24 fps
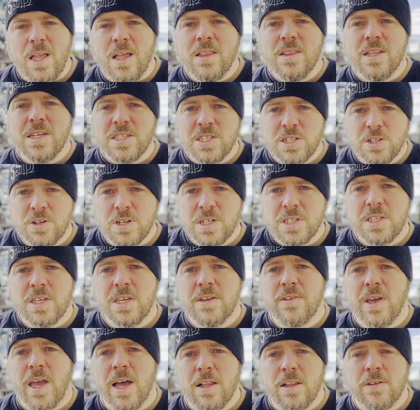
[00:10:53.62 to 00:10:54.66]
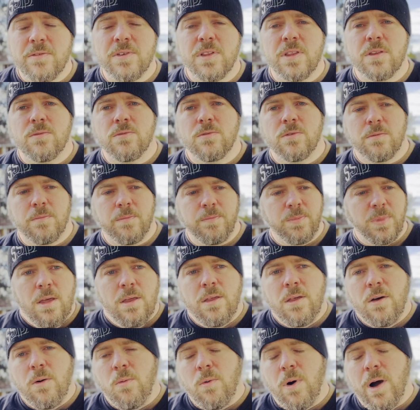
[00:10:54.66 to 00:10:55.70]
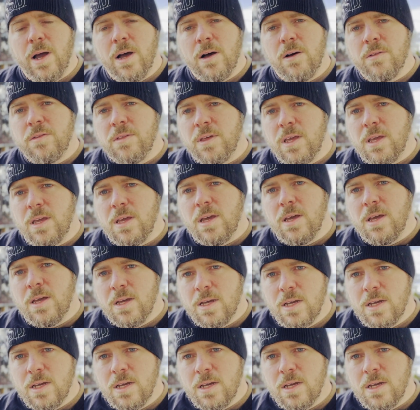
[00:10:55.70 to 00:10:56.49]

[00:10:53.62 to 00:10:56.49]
let's address the elephant in the room. While the